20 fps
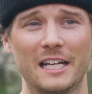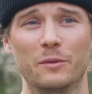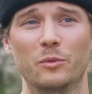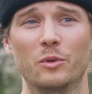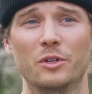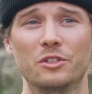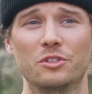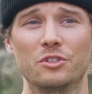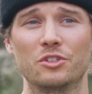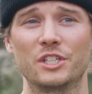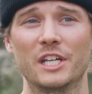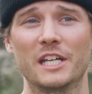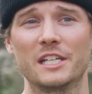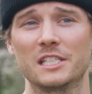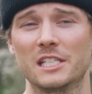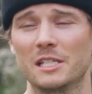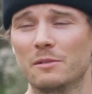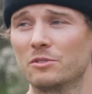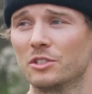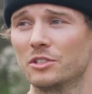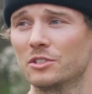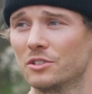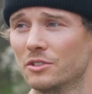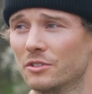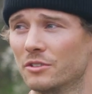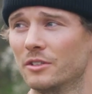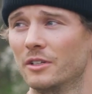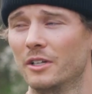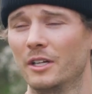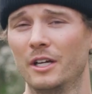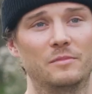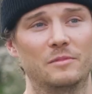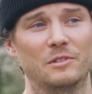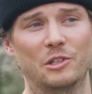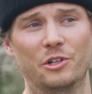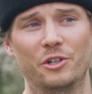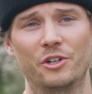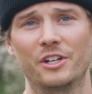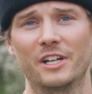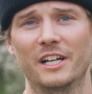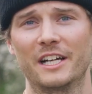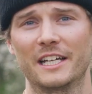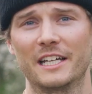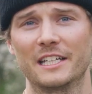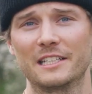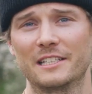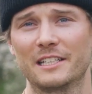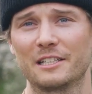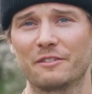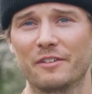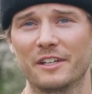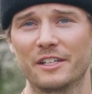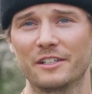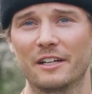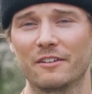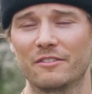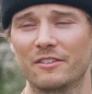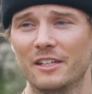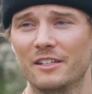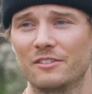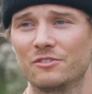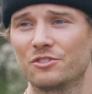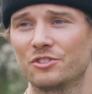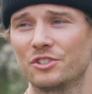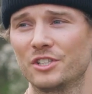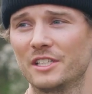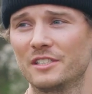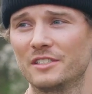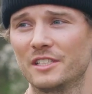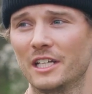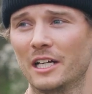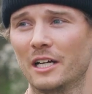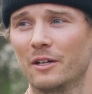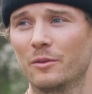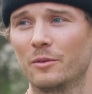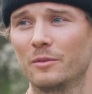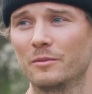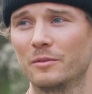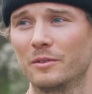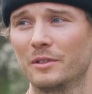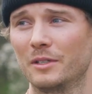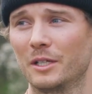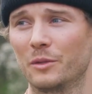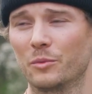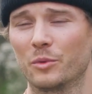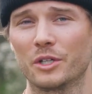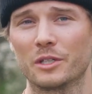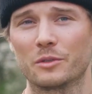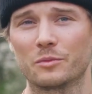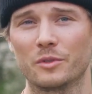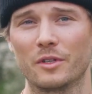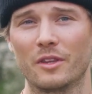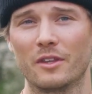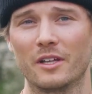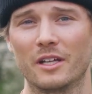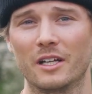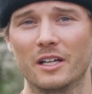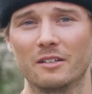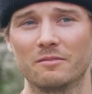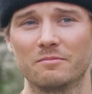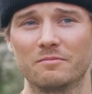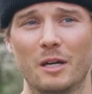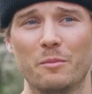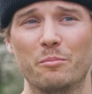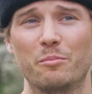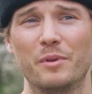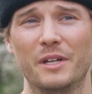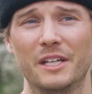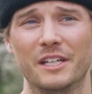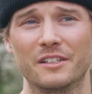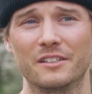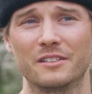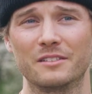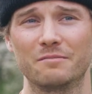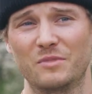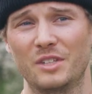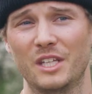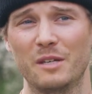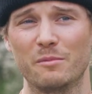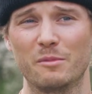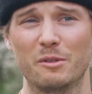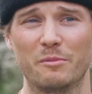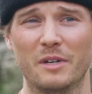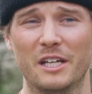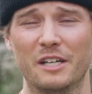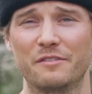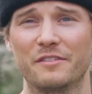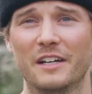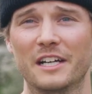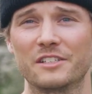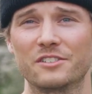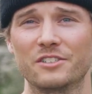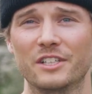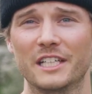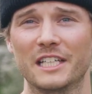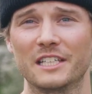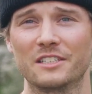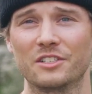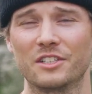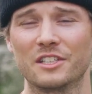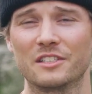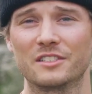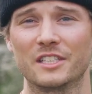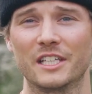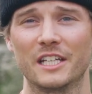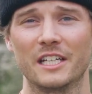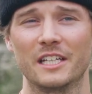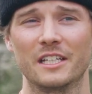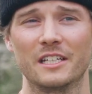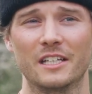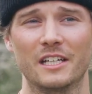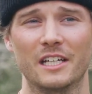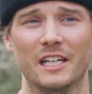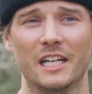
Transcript: I wanted to change team just to learn, I guess, like figure out the industry, see how it worked with a, a bigger team and manufacturer, I guess you can say.